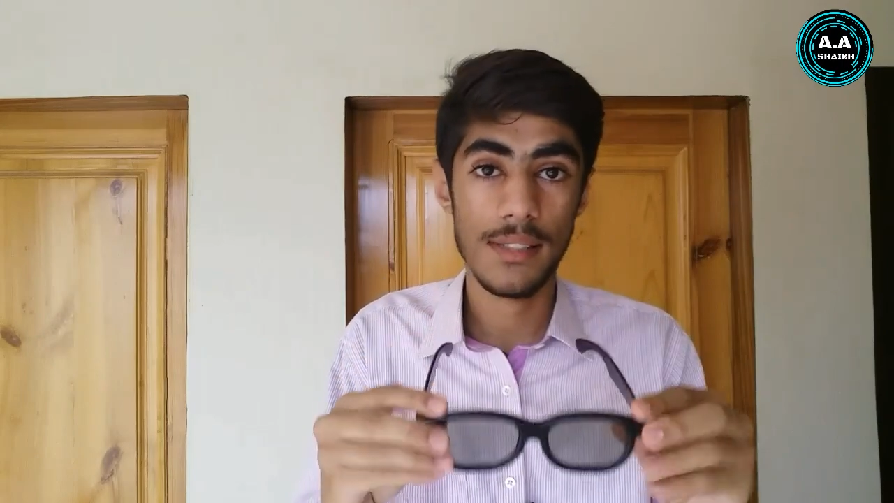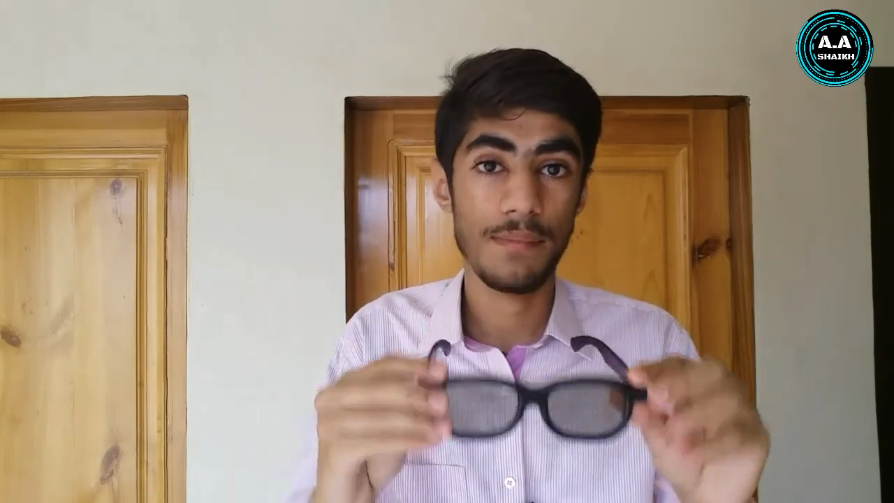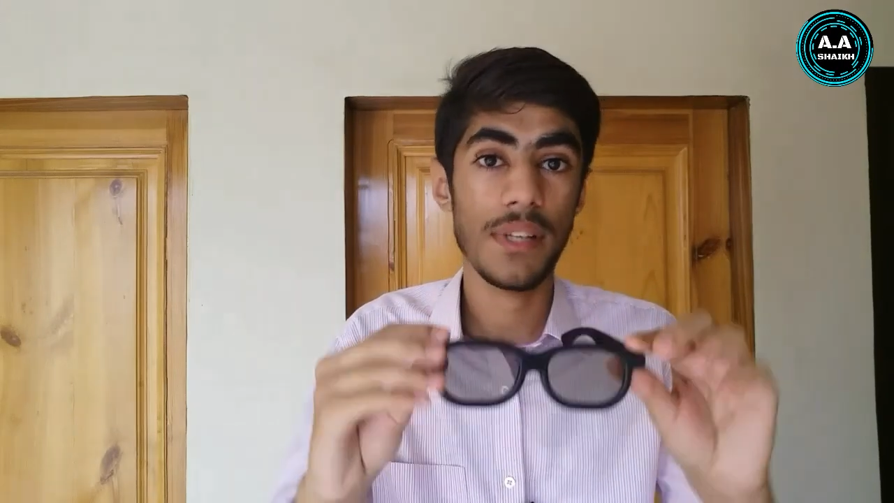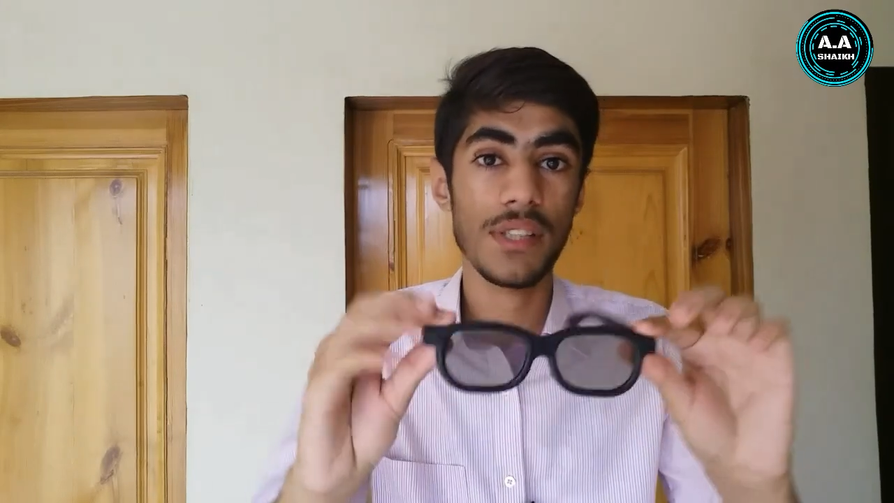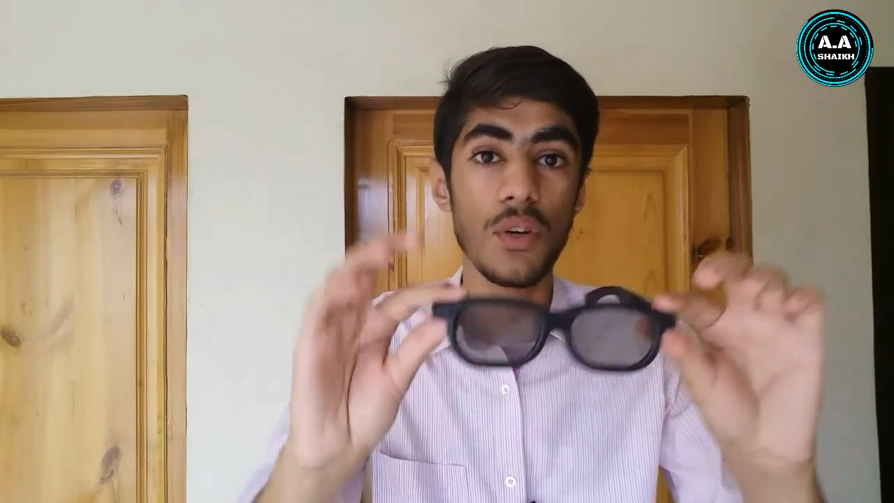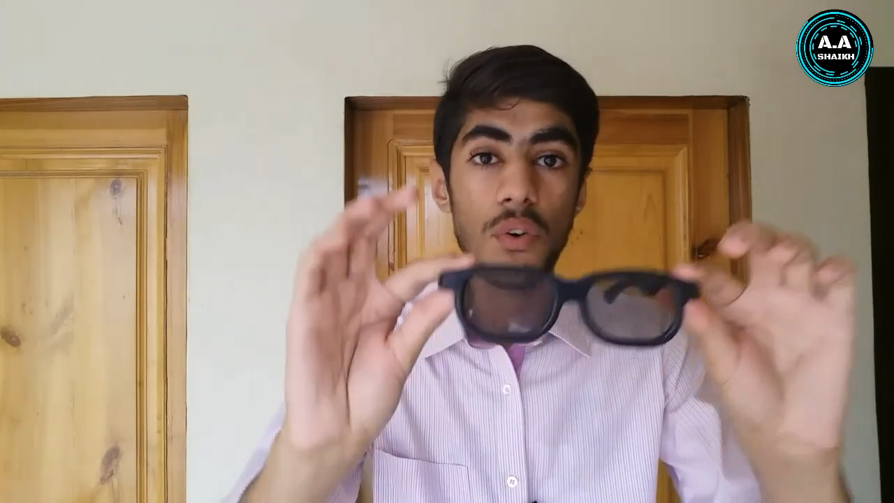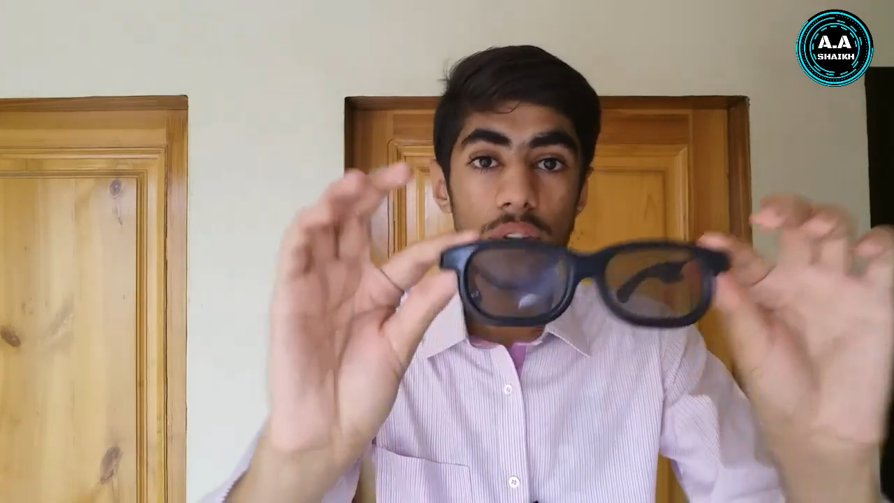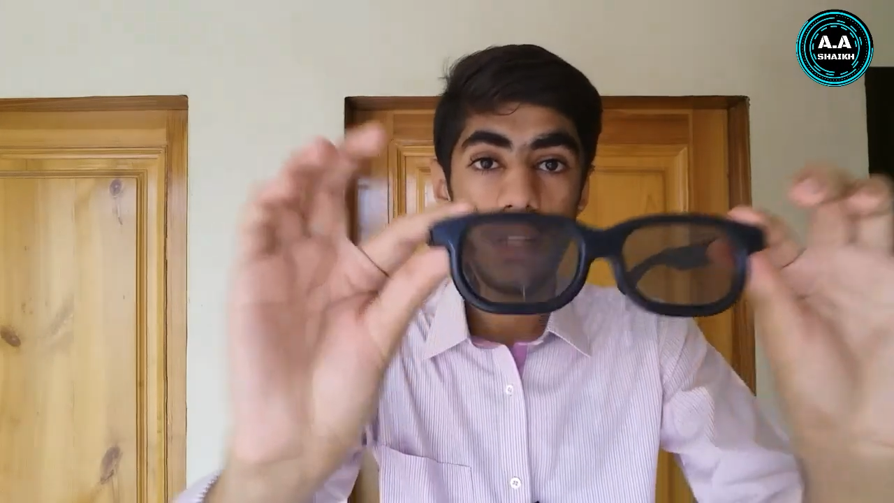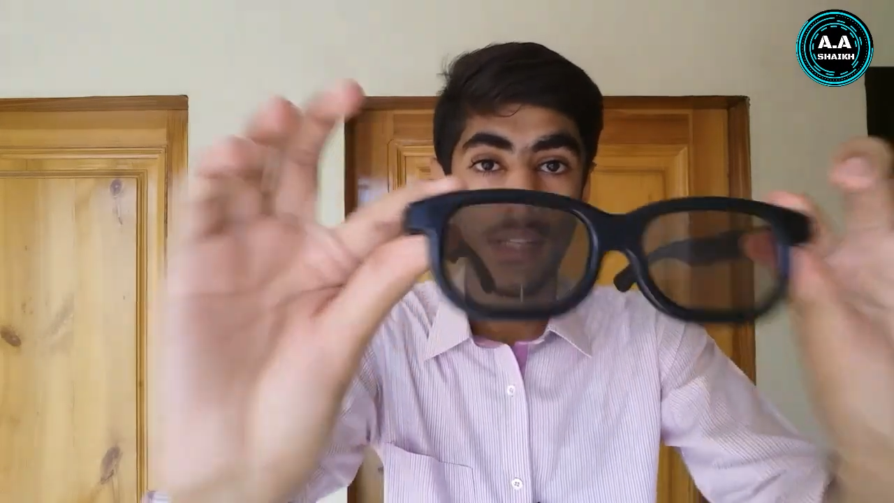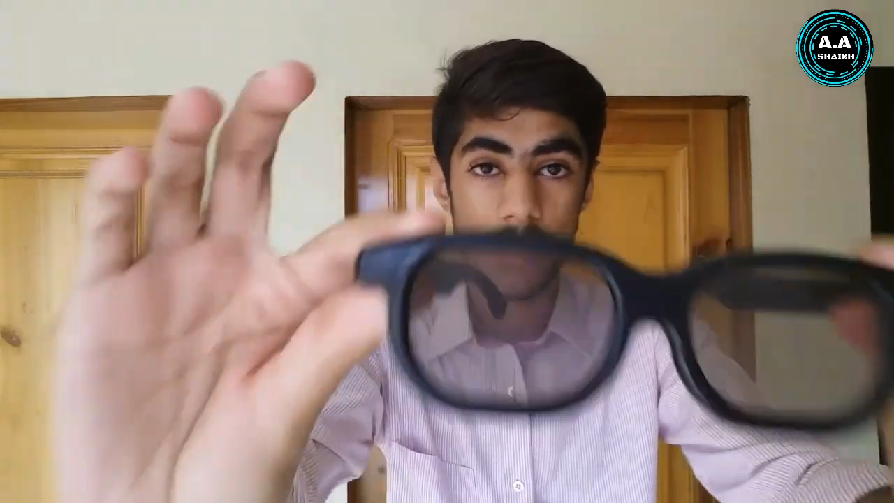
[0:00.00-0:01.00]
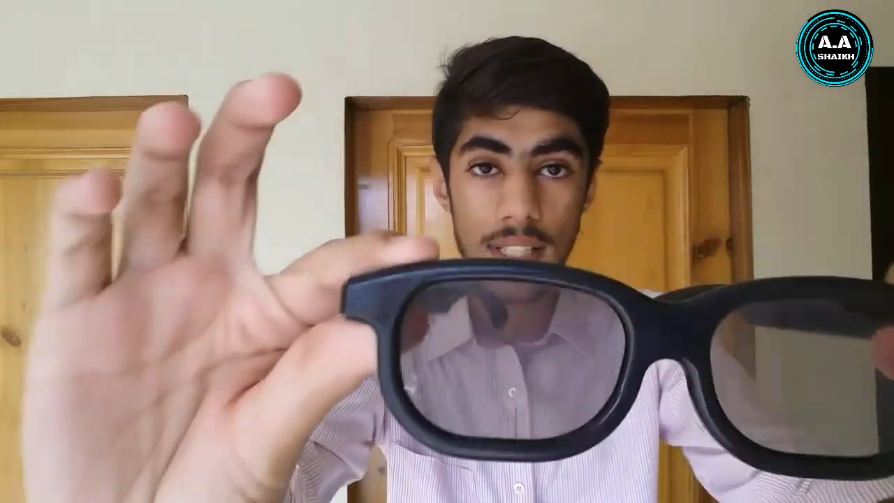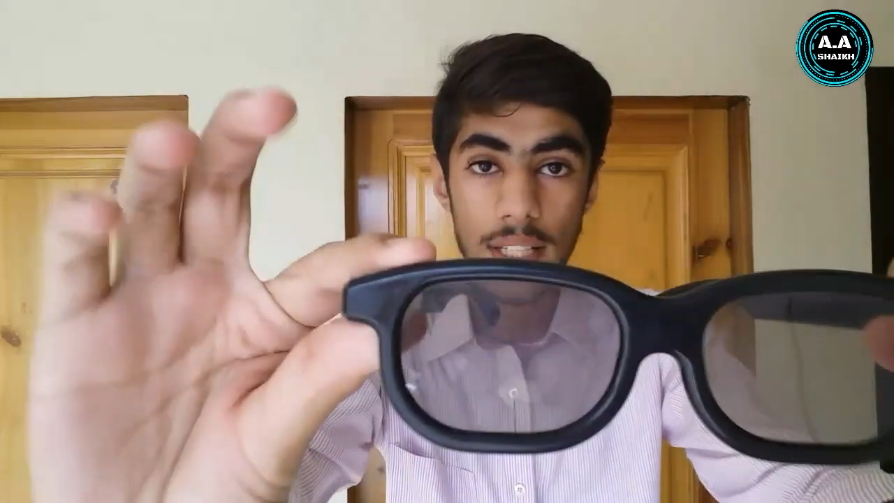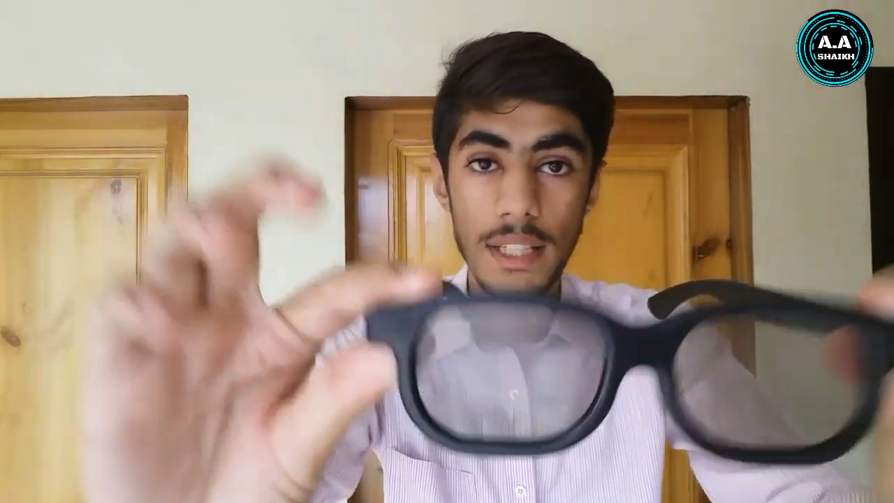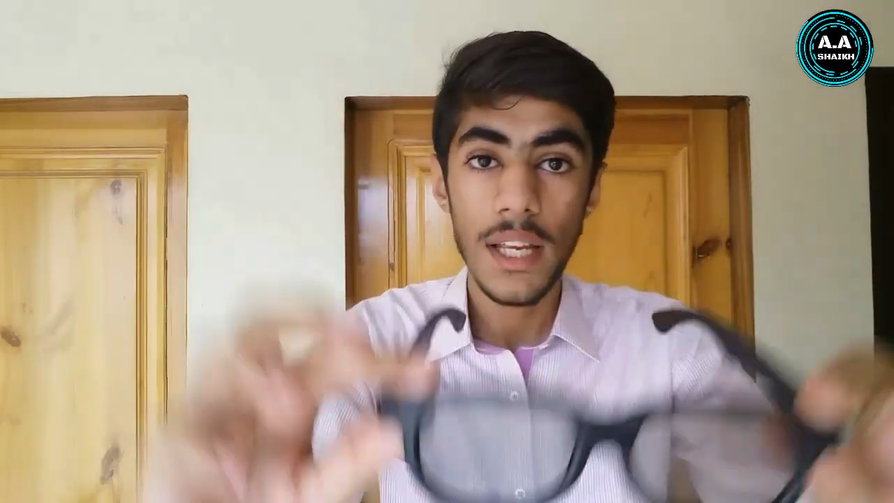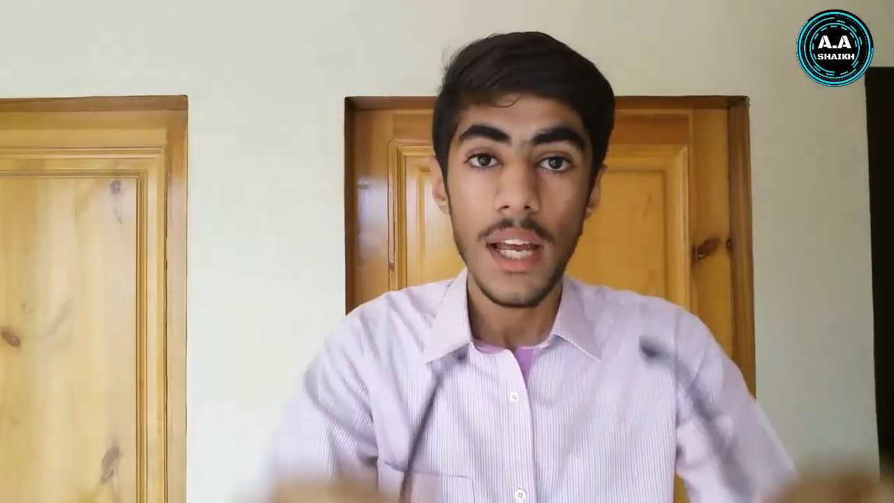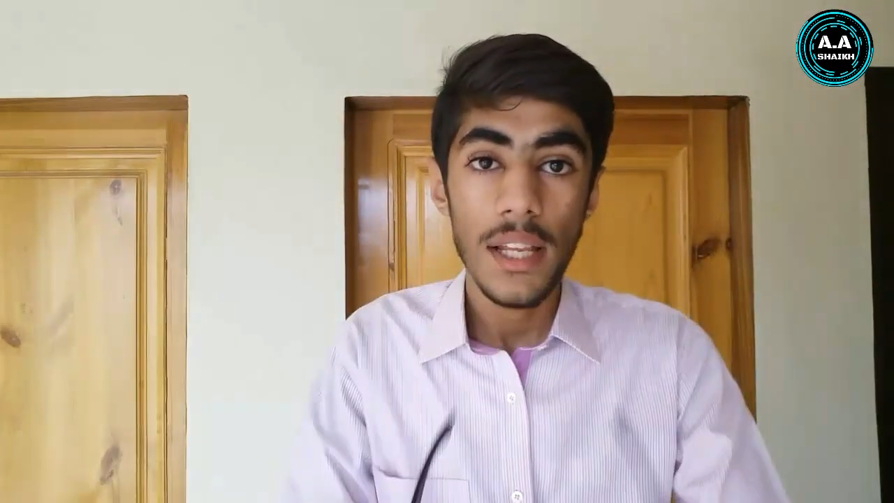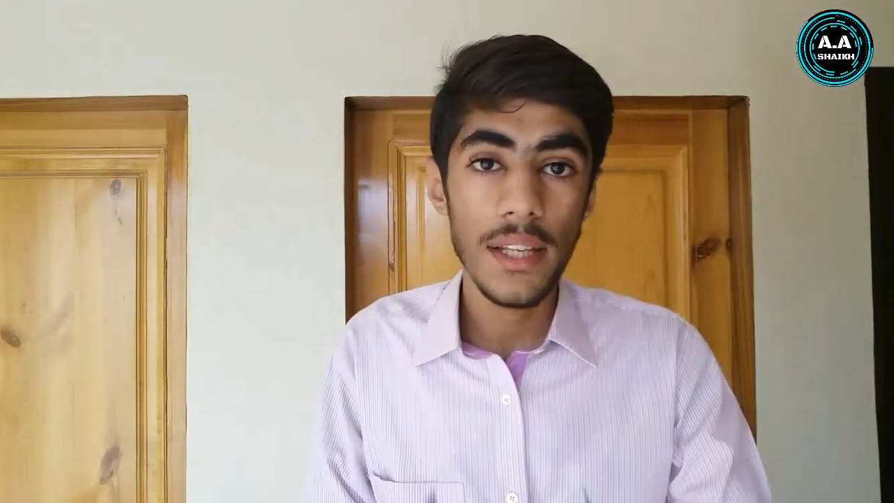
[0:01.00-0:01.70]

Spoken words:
is pasted on the screen,